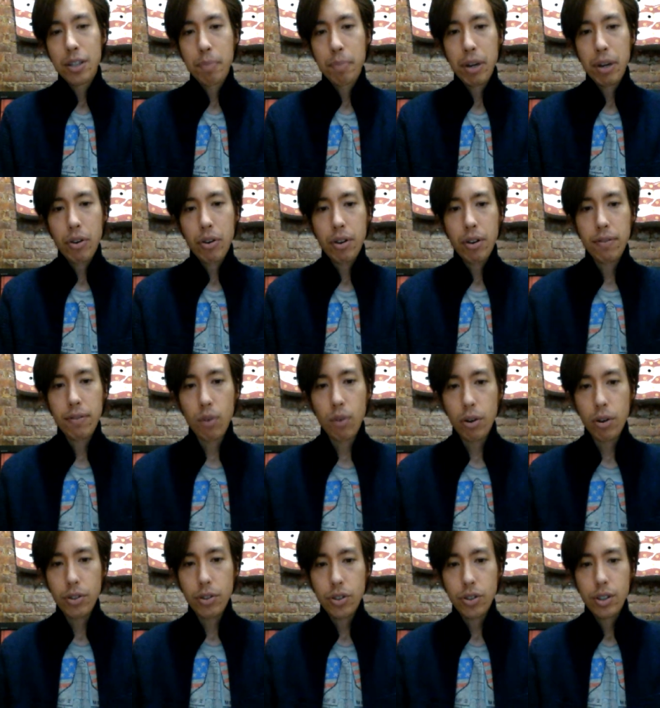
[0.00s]
superior
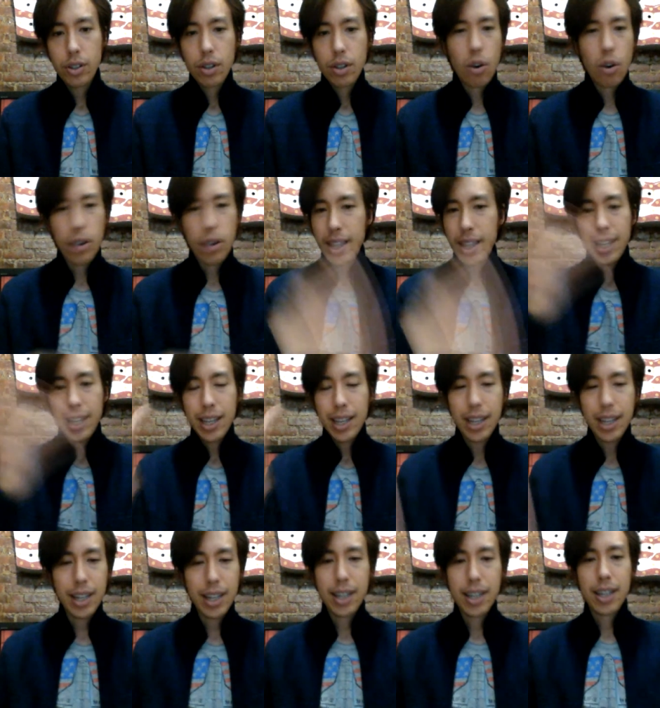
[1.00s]
force, or
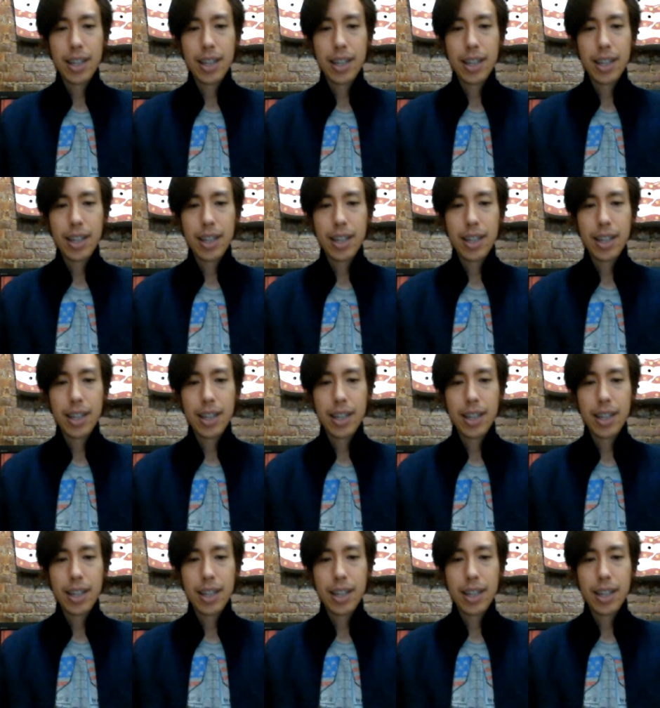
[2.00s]
the